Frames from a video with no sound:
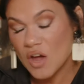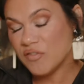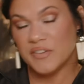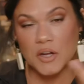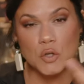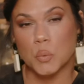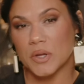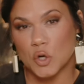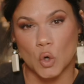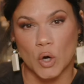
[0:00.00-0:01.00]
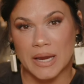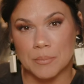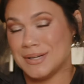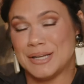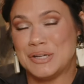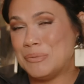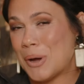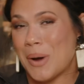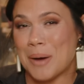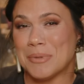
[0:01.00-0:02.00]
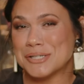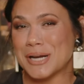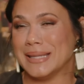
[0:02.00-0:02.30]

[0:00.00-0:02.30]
Filled with cream. And you know how much